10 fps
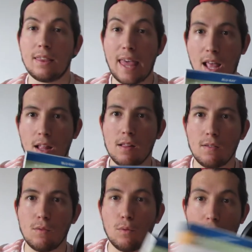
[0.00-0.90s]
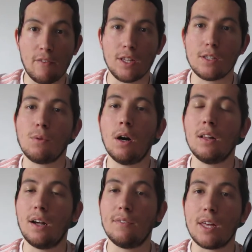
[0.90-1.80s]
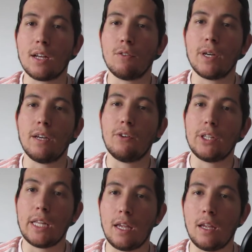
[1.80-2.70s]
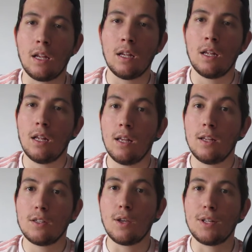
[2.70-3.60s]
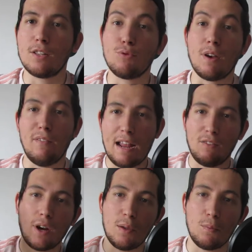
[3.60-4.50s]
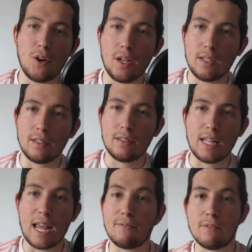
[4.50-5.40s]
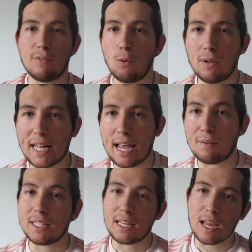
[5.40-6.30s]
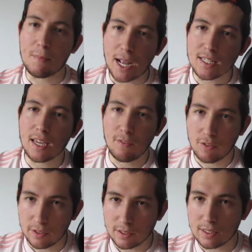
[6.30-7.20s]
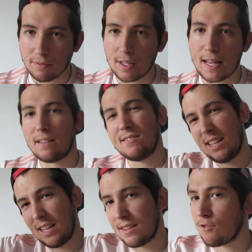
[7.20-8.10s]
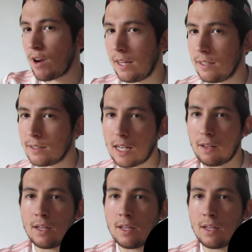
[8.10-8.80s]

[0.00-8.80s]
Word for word: their they're in the twilight of their career and they're doing a trip down Great Britain and they have a falling out and then they get back together and stuff like that. You've seen it in the trailers. So